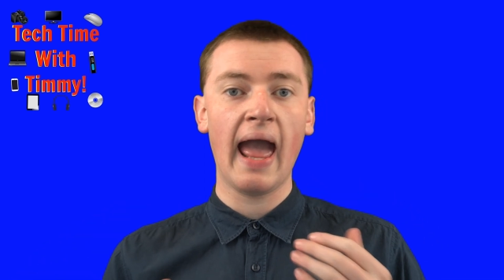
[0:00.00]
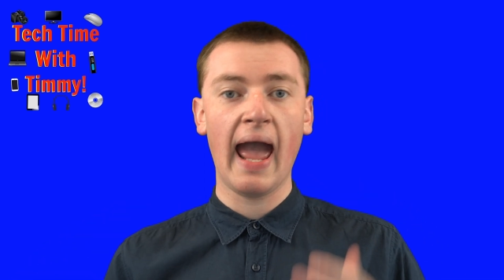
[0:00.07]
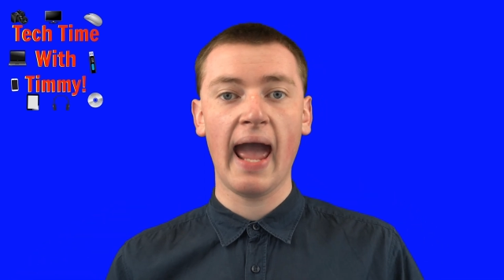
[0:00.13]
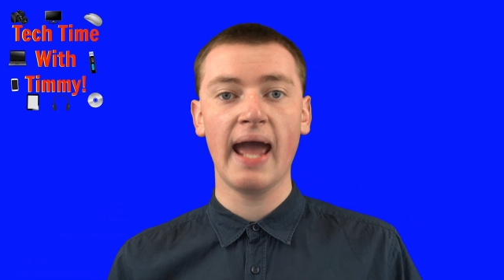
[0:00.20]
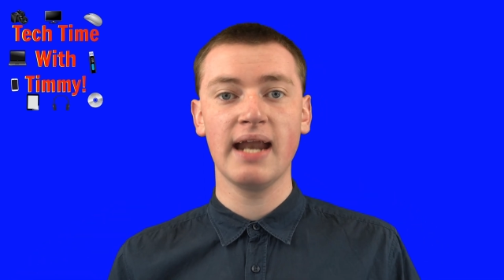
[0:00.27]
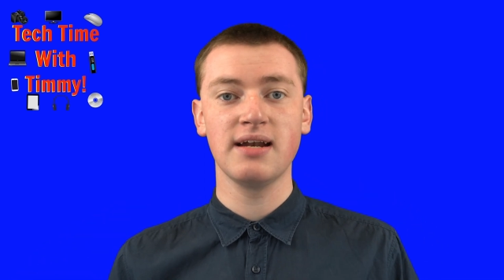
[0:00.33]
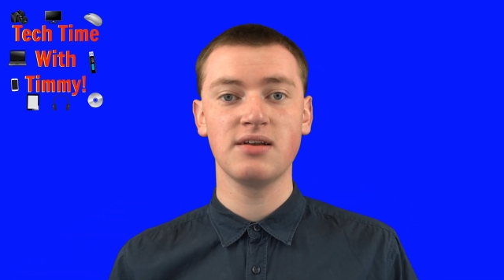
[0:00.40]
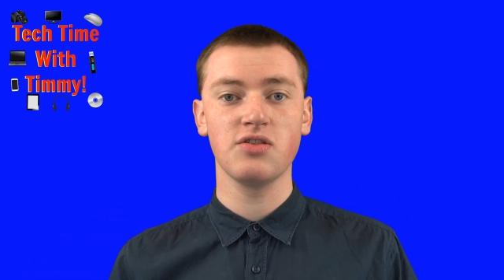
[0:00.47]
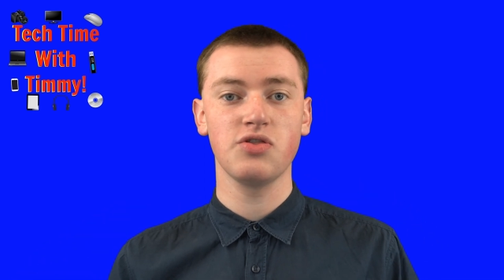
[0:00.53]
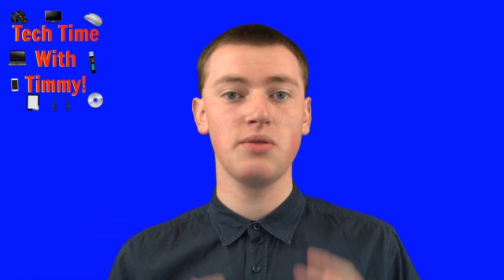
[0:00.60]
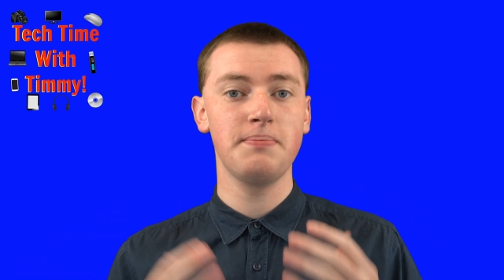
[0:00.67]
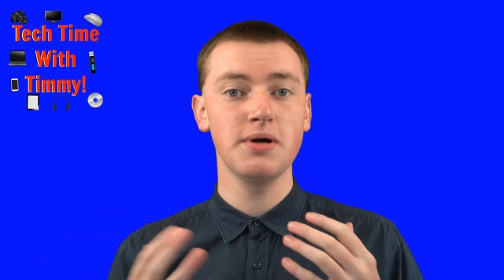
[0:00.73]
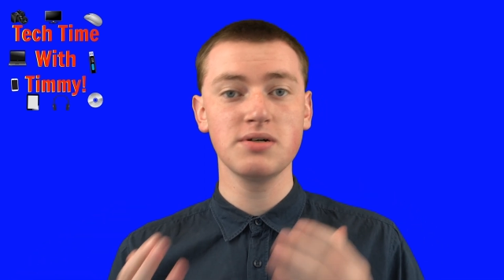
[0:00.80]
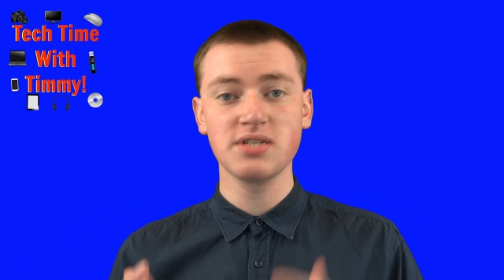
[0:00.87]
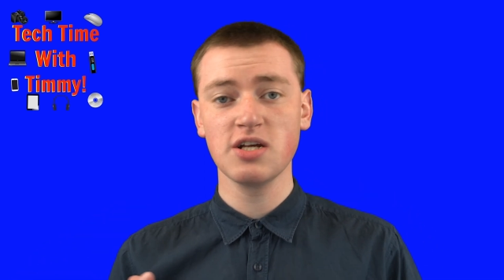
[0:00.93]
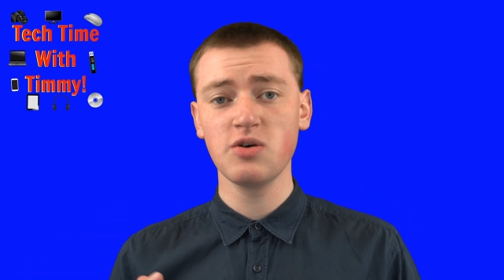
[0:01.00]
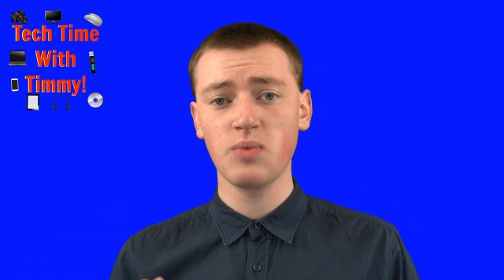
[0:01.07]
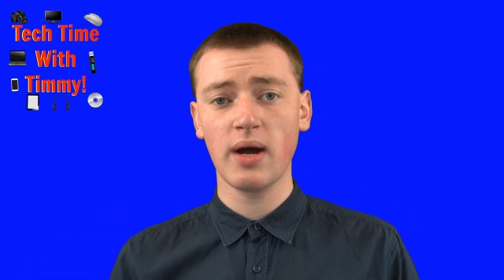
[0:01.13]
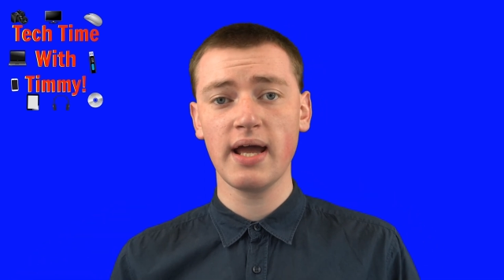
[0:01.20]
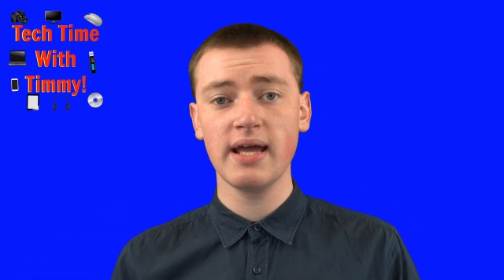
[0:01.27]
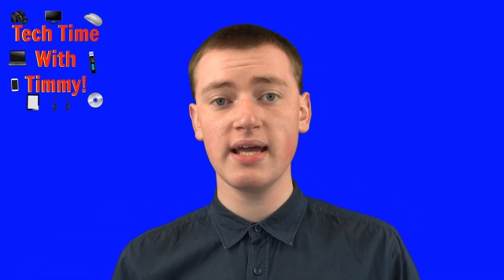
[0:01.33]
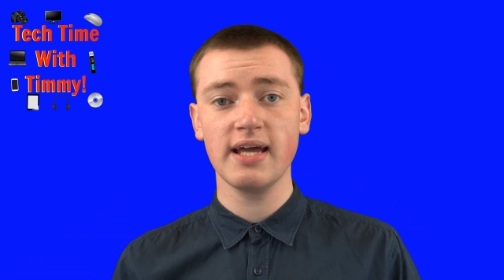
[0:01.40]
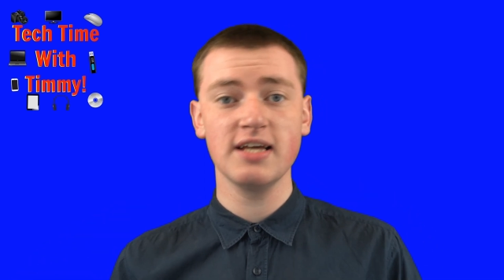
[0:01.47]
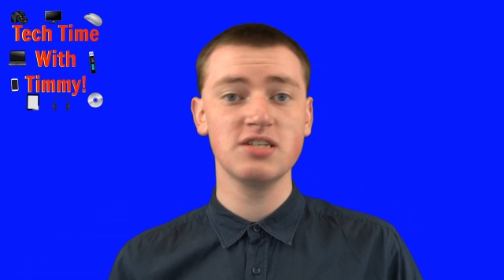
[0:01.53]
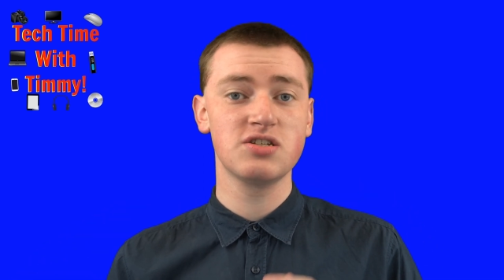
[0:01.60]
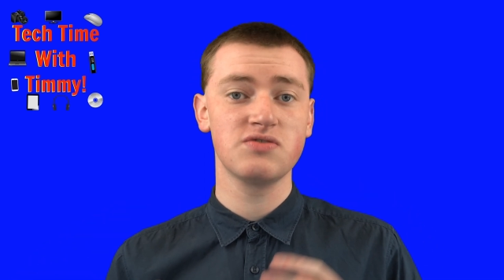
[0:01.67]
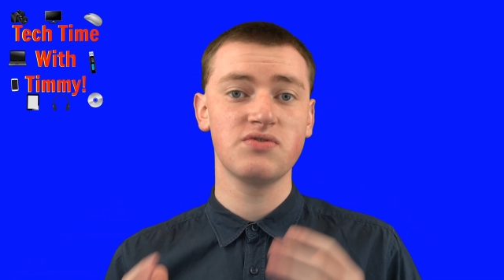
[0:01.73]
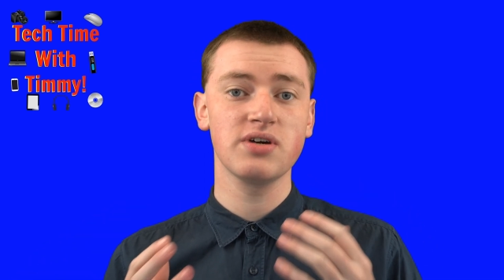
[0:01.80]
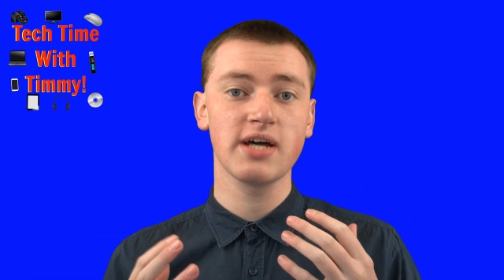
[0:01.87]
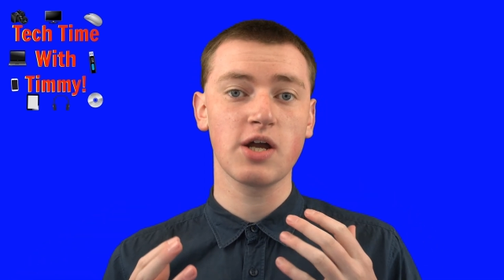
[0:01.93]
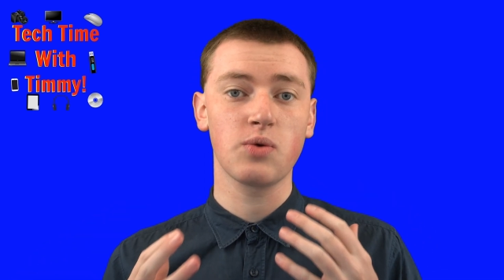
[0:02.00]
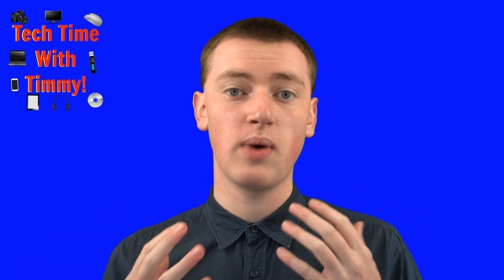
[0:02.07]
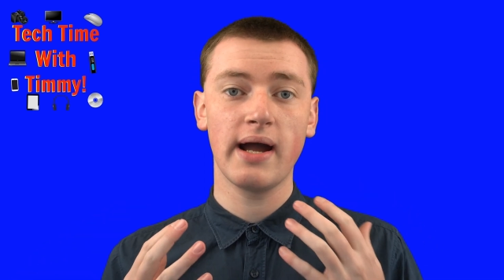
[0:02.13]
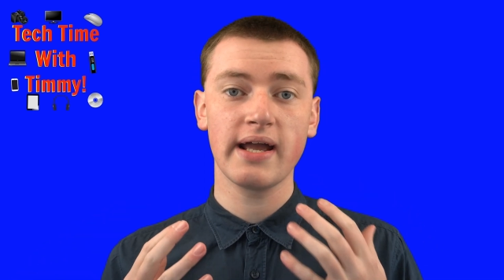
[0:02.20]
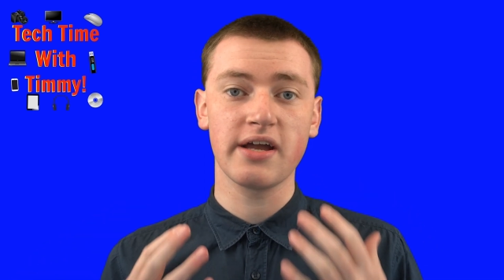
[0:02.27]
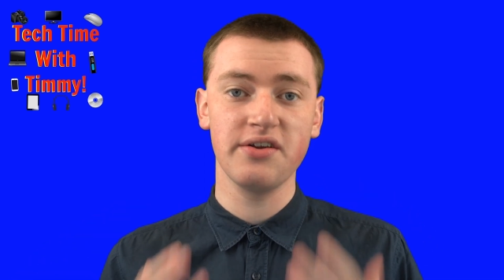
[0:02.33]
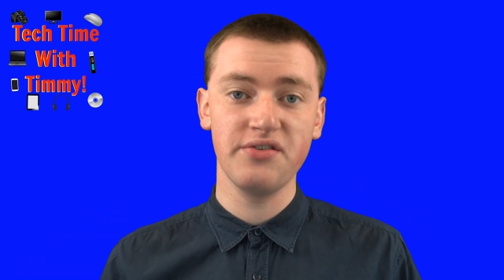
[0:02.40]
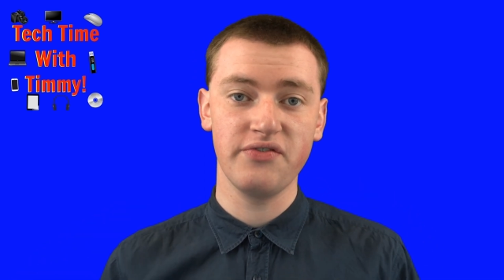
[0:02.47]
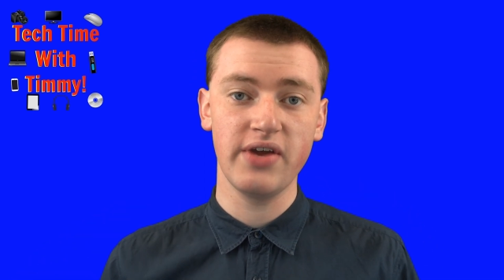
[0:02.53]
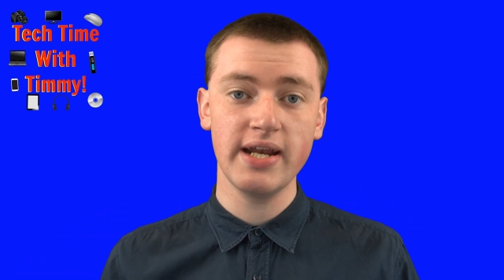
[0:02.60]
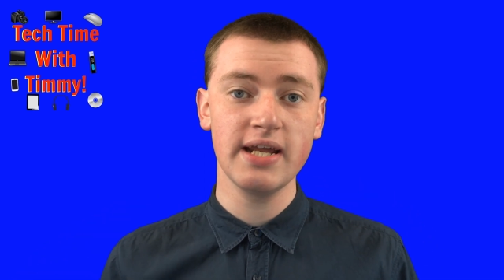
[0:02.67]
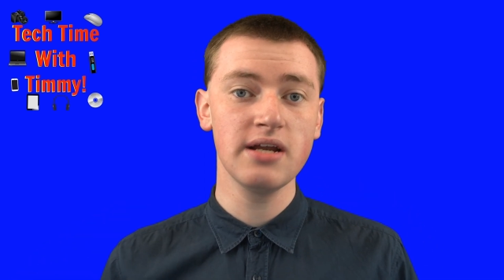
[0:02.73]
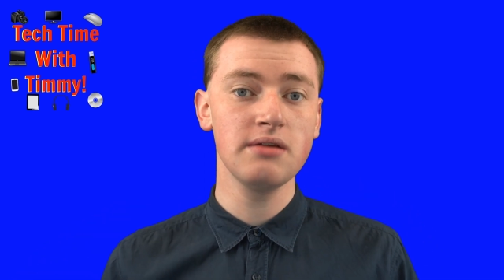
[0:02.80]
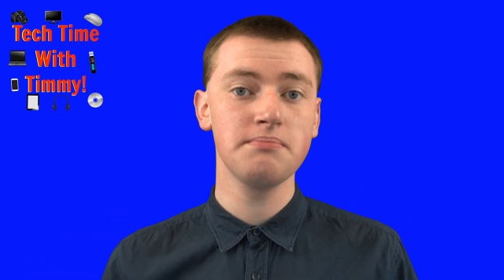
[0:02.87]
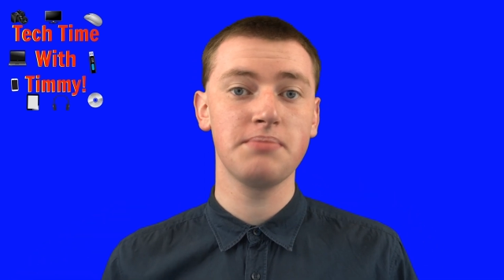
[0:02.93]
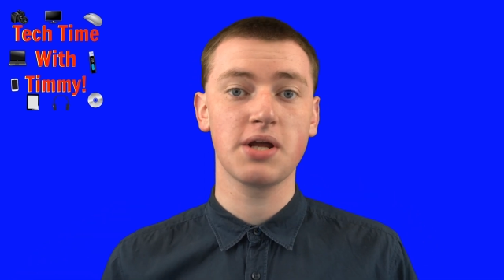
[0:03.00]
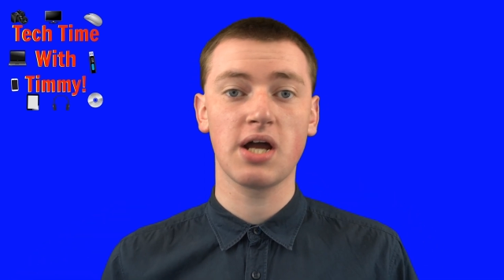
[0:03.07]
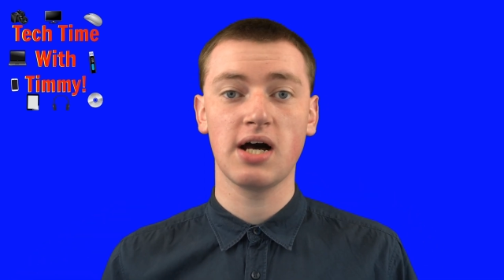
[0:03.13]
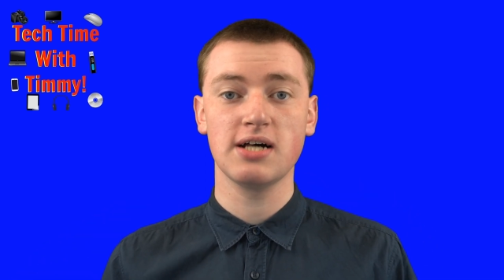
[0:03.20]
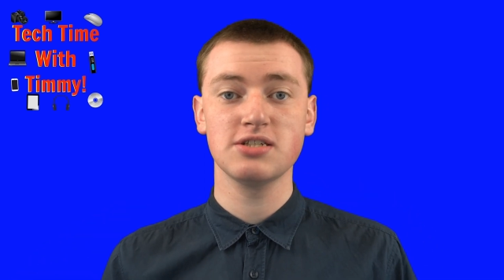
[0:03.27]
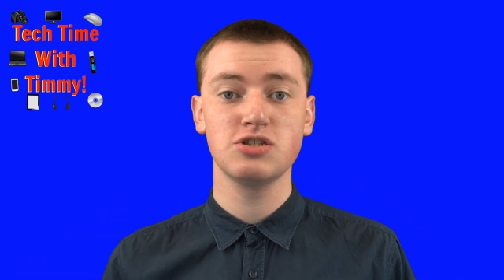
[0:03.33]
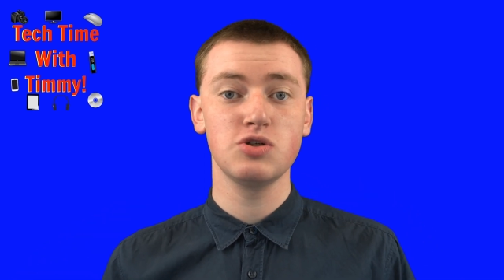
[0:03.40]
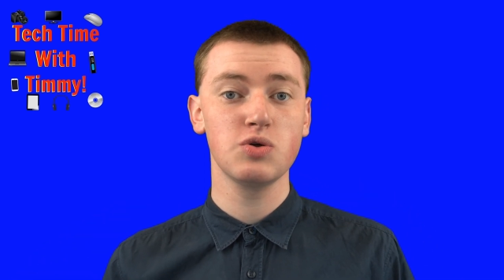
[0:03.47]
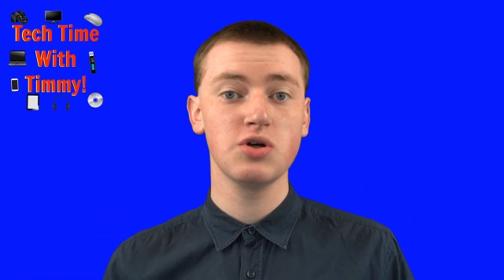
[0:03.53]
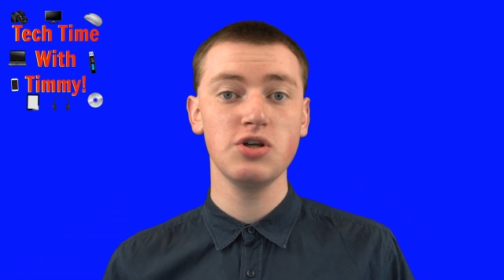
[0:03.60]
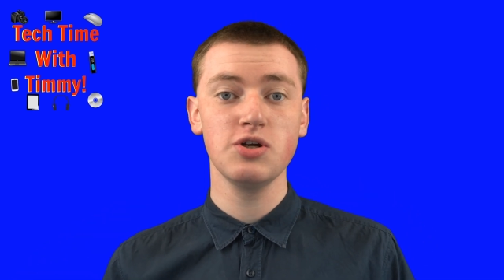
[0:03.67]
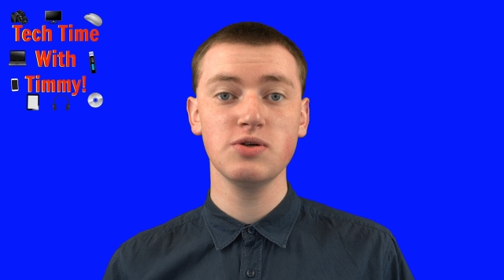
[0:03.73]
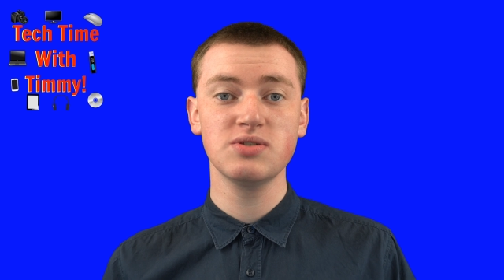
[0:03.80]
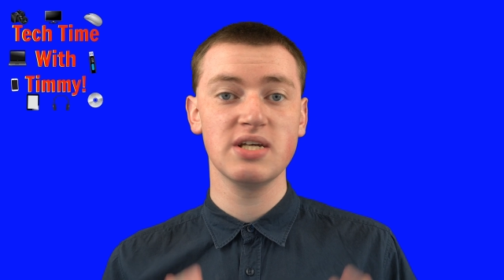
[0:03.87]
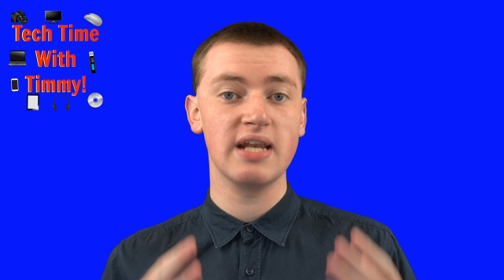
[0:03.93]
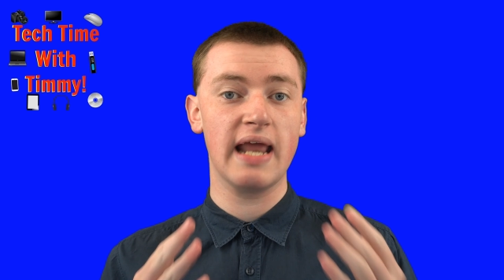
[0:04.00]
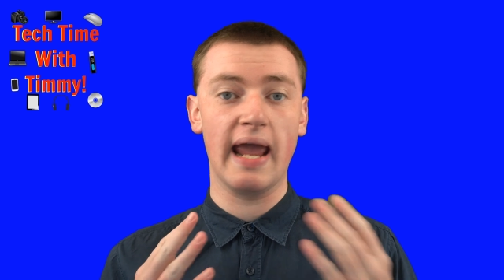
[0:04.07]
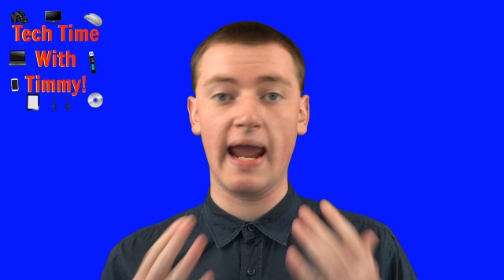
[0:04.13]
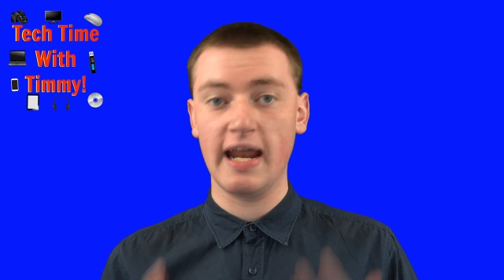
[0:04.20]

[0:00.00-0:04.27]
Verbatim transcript: and the built-in way is really quite convenient because you can use it